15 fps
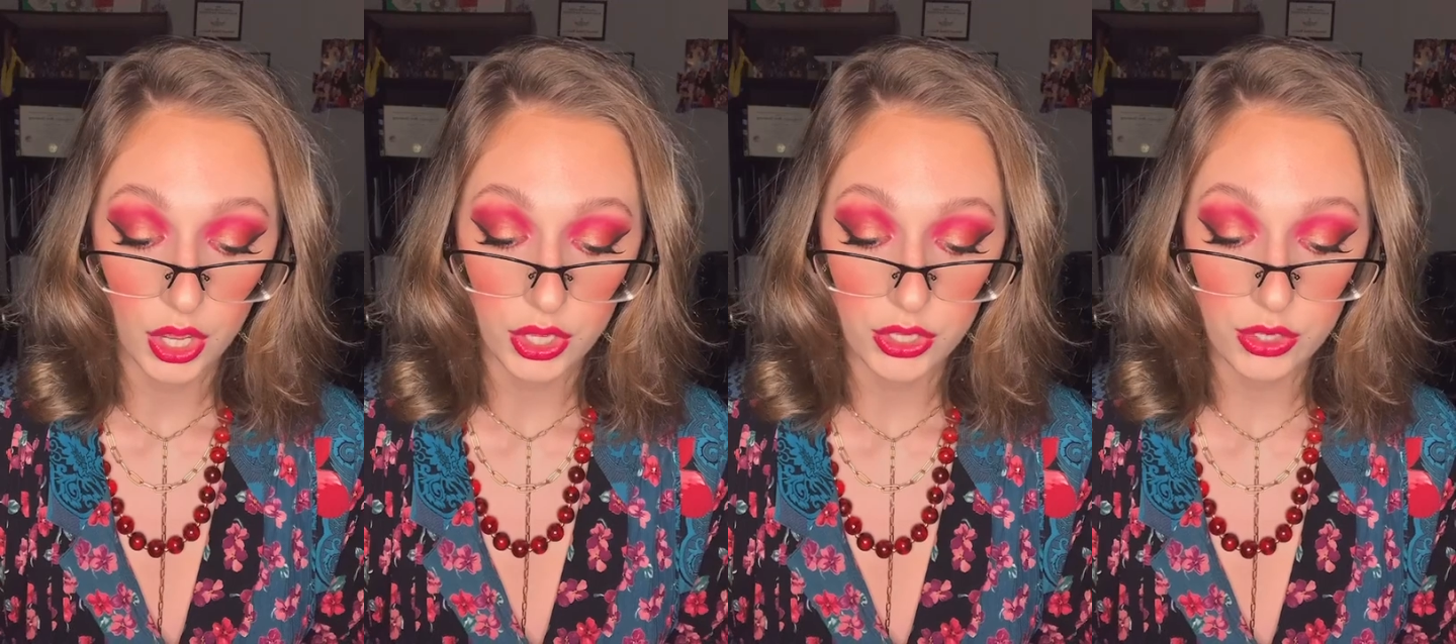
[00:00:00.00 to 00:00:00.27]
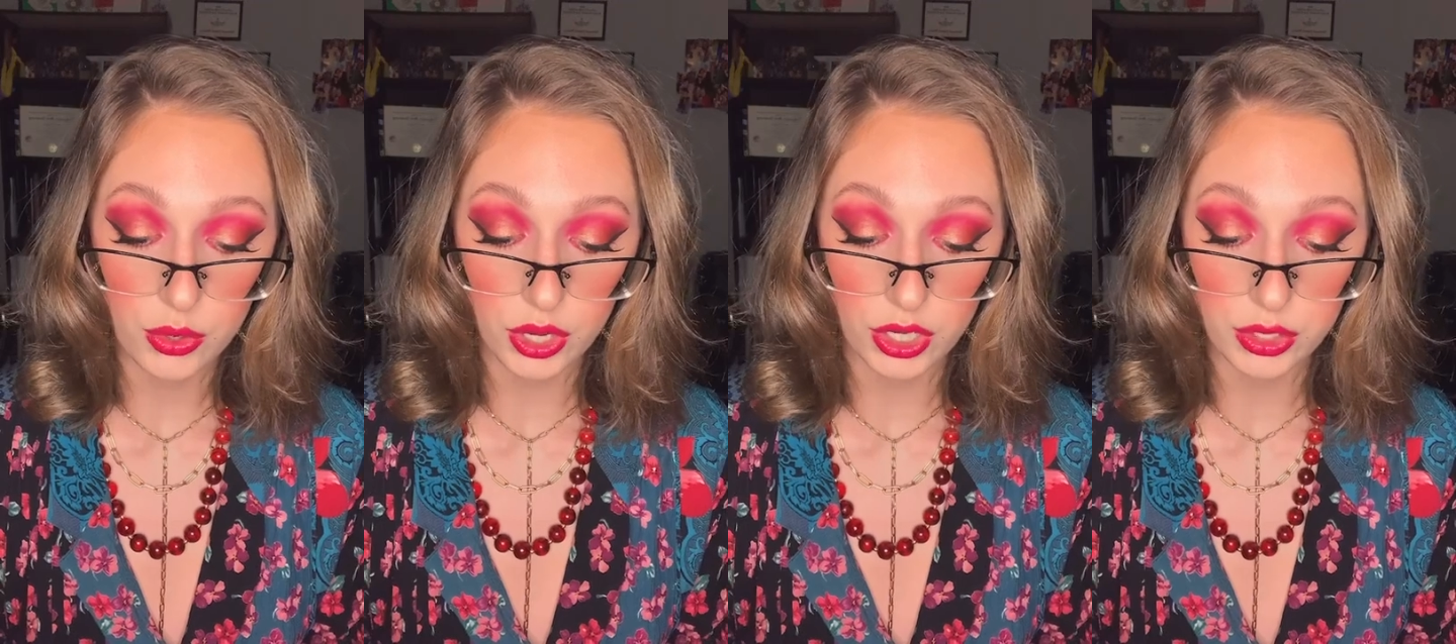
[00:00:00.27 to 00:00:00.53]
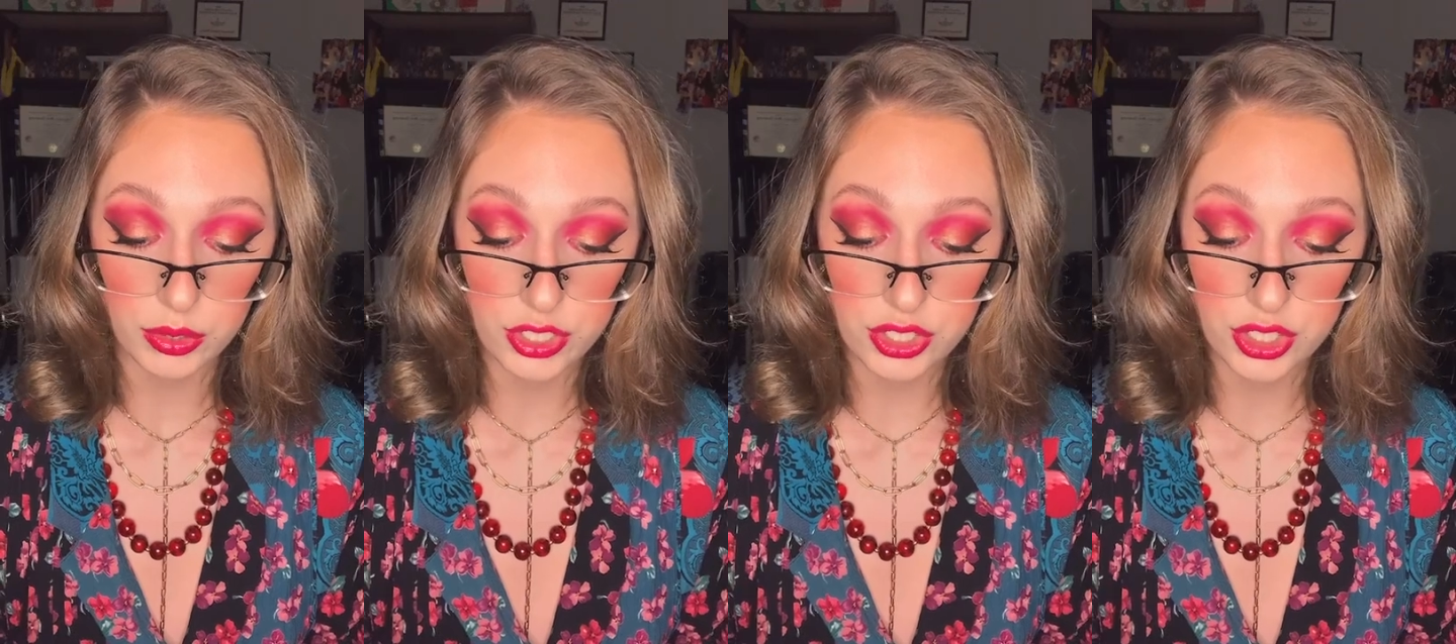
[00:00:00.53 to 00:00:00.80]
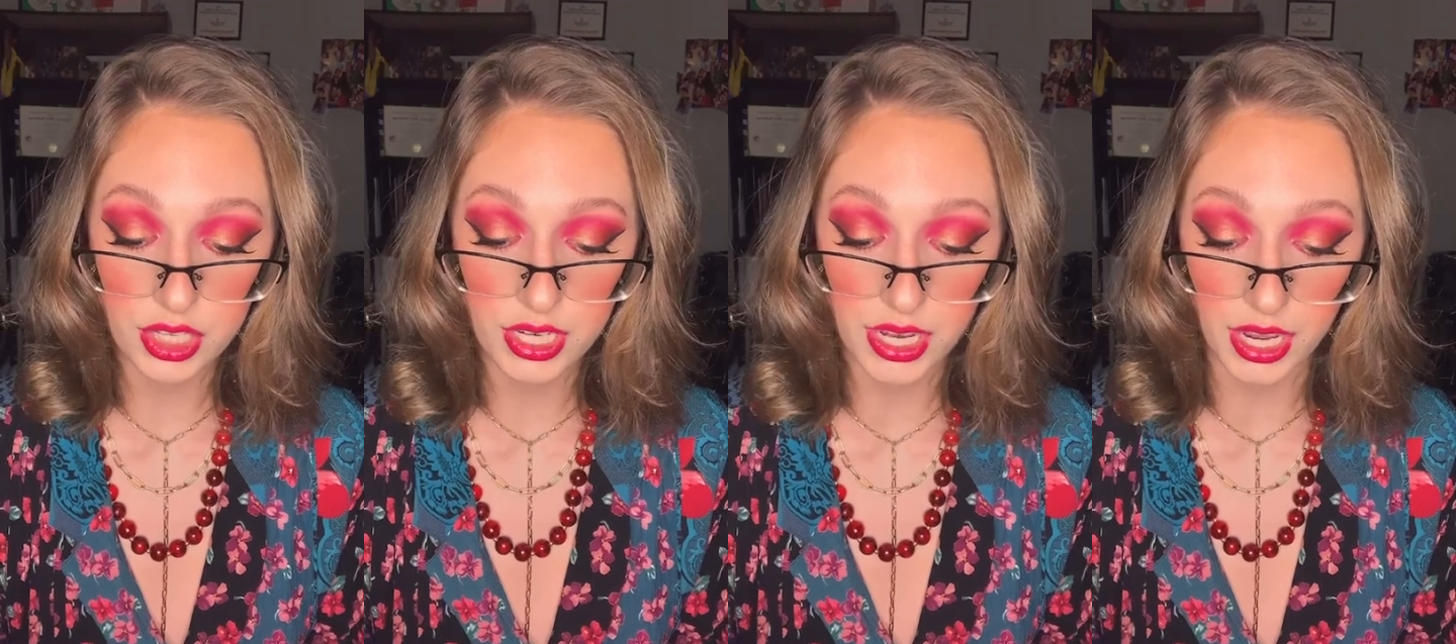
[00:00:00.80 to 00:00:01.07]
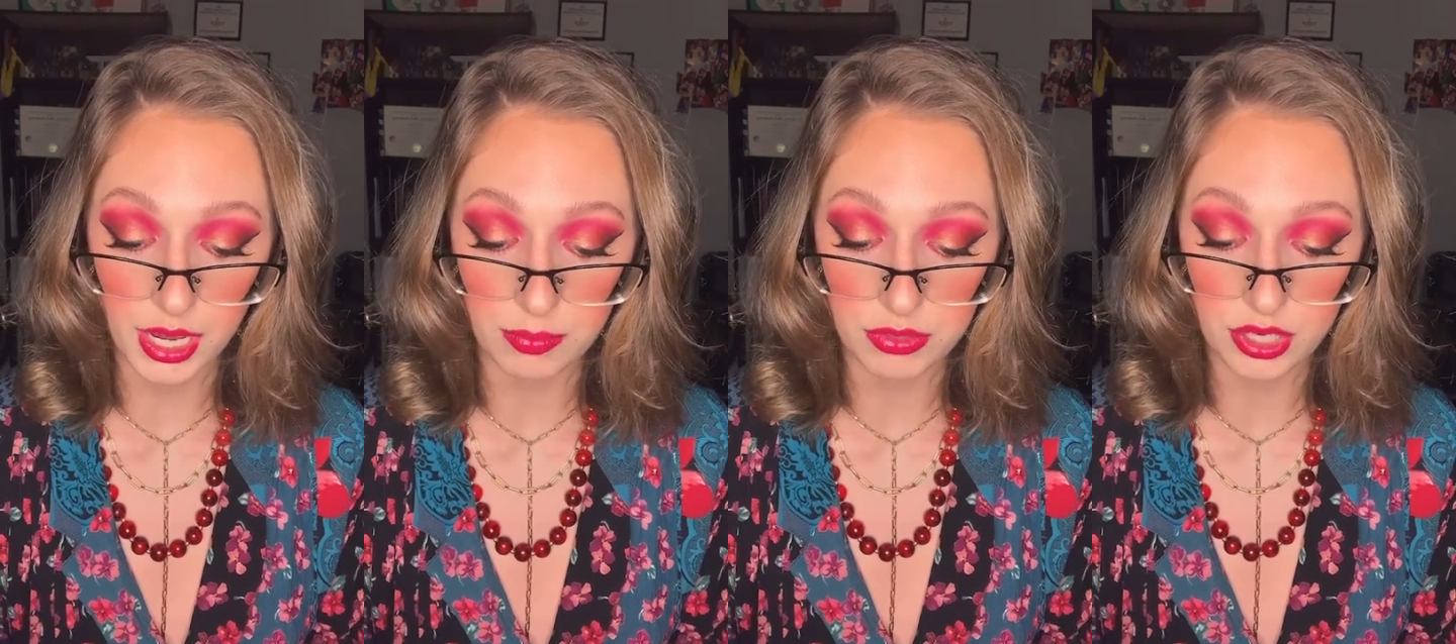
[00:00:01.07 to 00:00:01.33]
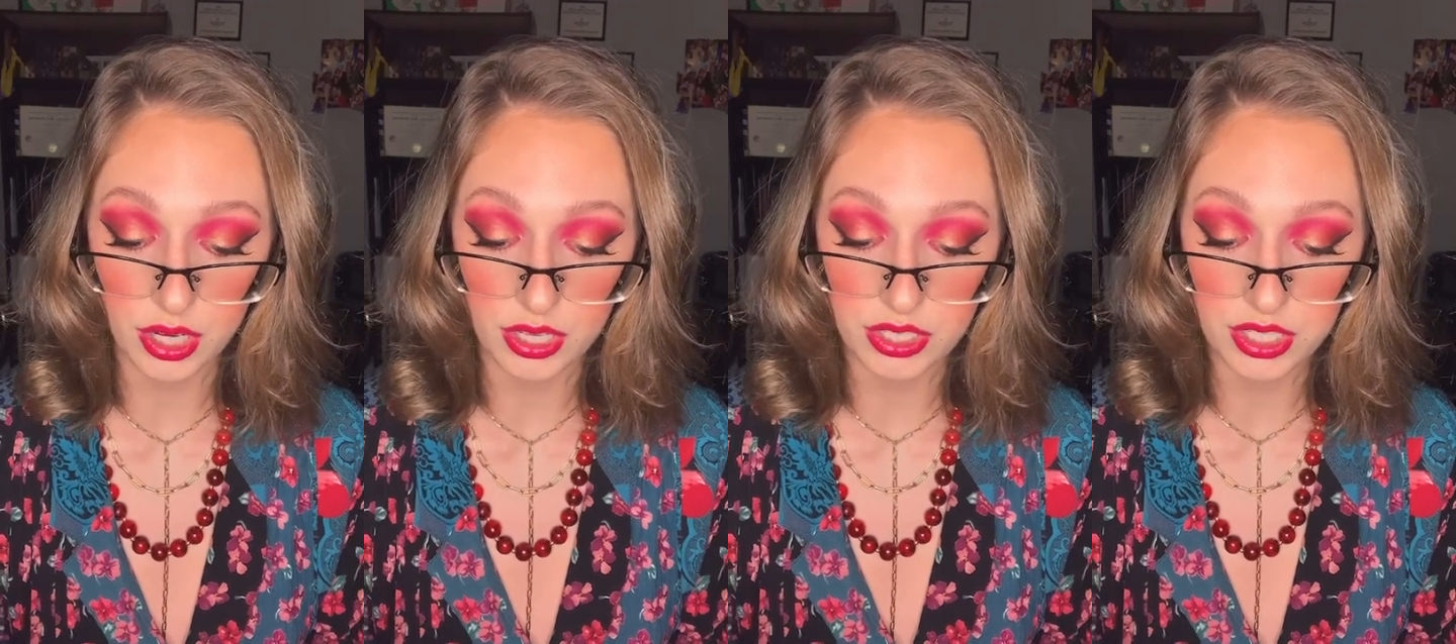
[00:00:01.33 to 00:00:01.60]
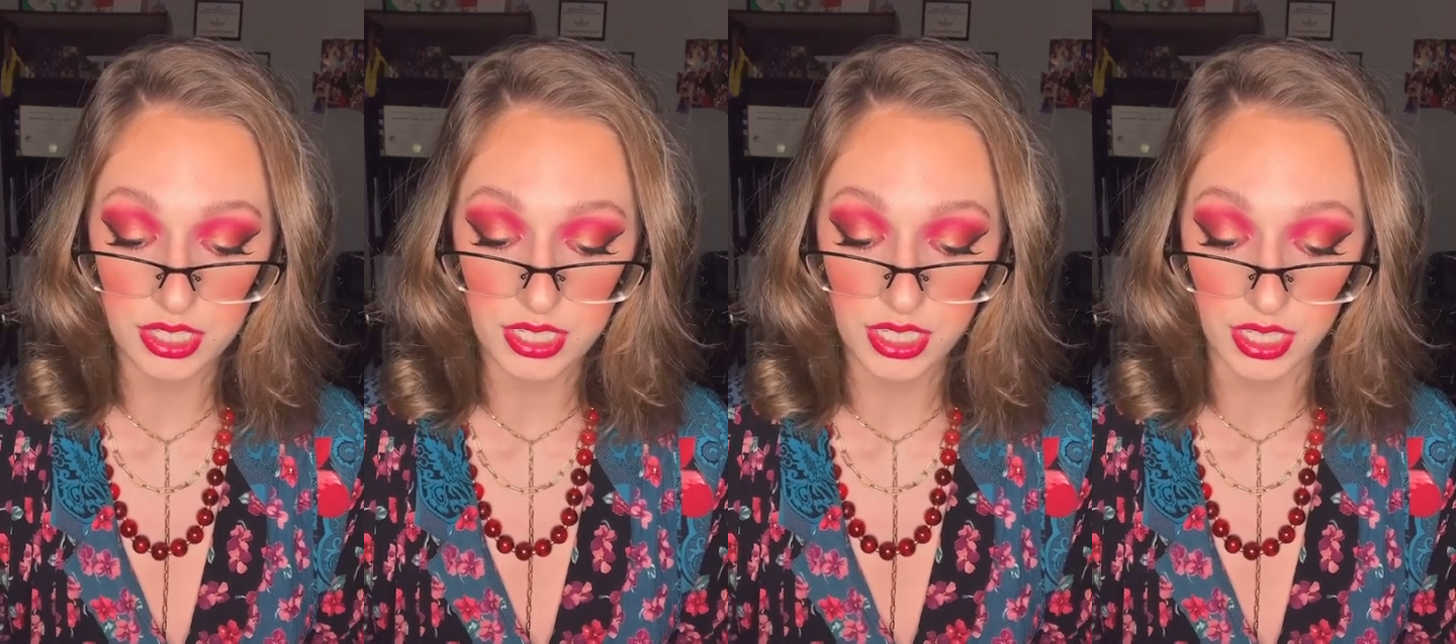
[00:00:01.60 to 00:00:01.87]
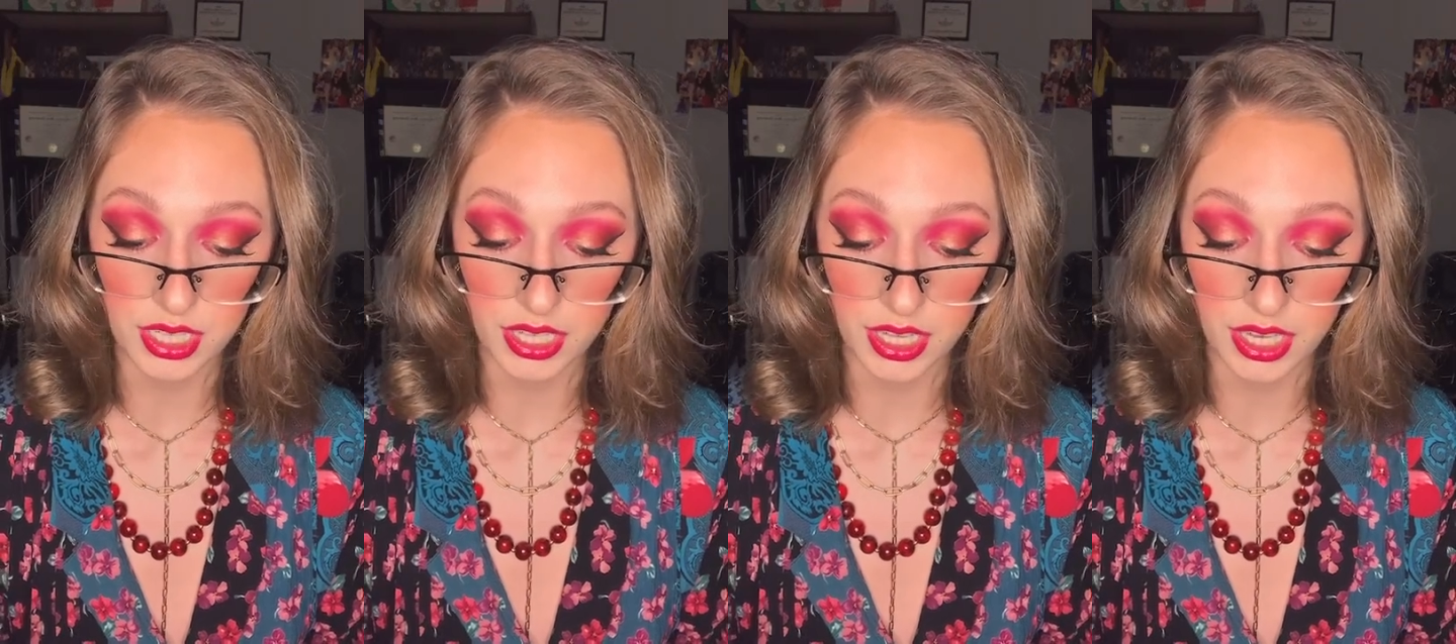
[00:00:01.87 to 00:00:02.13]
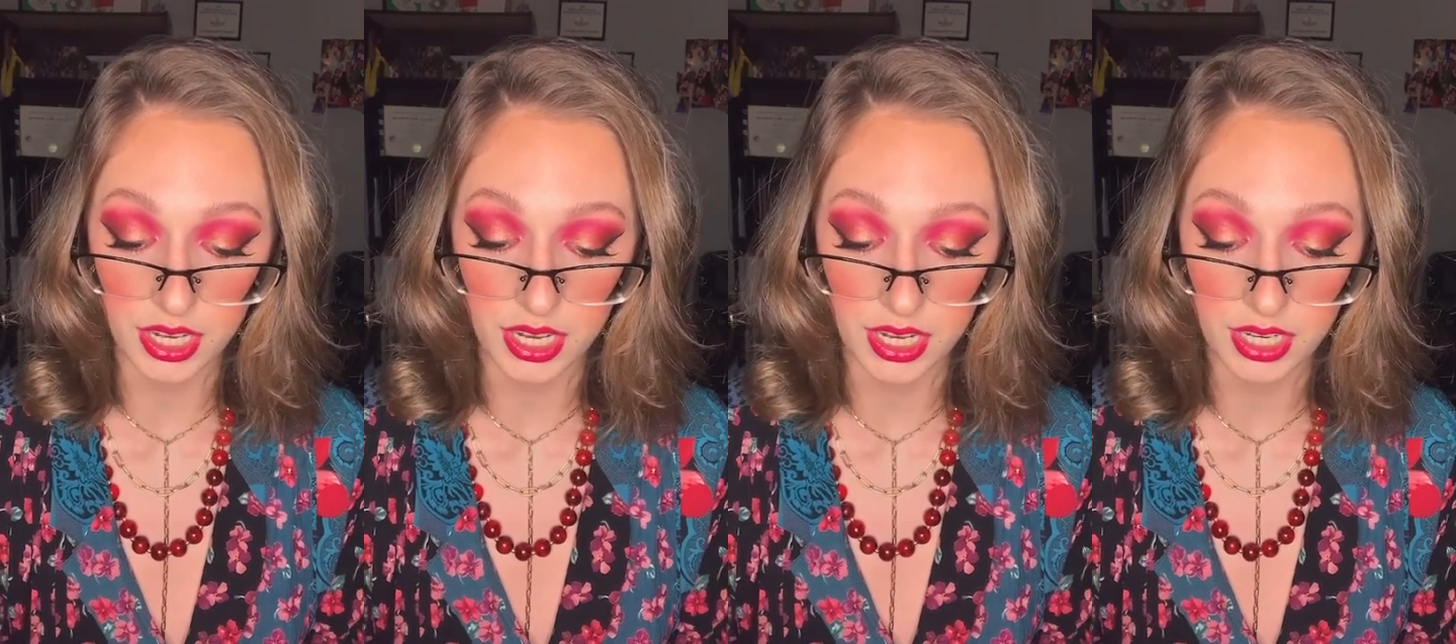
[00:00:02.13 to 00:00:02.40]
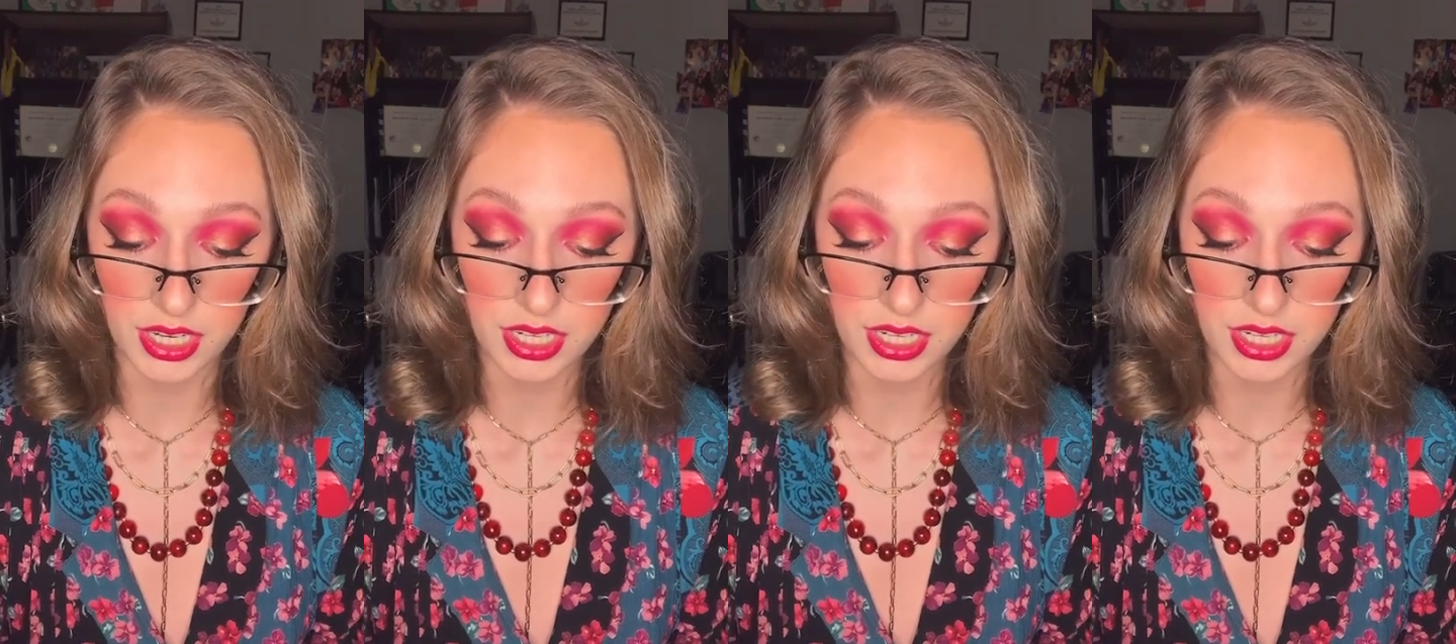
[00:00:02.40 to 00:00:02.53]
Your Christian names are still an